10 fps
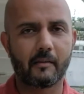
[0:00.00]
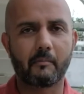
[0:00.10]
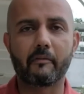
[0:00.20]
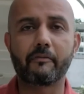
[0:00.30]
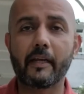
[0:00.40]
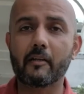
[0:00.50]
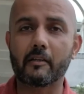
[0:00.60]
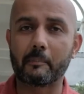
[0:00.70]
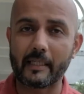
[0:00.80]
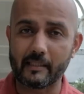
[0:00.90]
But fact of
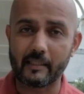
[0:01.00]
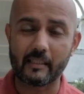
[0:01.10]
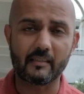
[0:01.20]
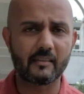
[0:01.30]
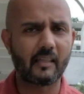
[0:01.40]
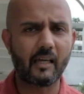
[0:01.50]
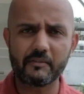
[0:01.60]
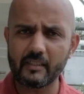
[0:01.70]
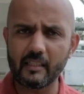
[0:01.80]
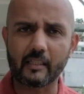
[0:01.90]
the matter is, I've
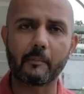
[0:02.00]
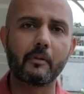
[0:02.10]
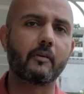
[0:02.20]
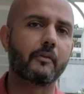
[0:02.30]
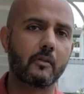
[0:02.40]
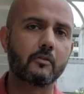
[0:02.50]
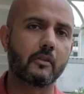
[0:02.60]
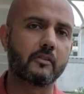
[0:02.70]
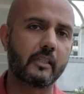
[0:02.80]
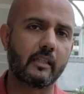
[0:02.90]
seen a couple of those
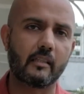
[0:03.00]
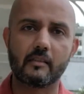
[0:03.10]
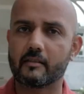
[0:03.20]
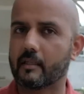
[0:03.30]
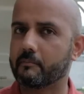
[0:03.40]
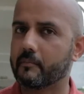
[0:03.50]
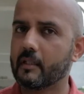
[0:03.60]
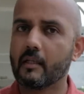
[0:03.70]
on sale in some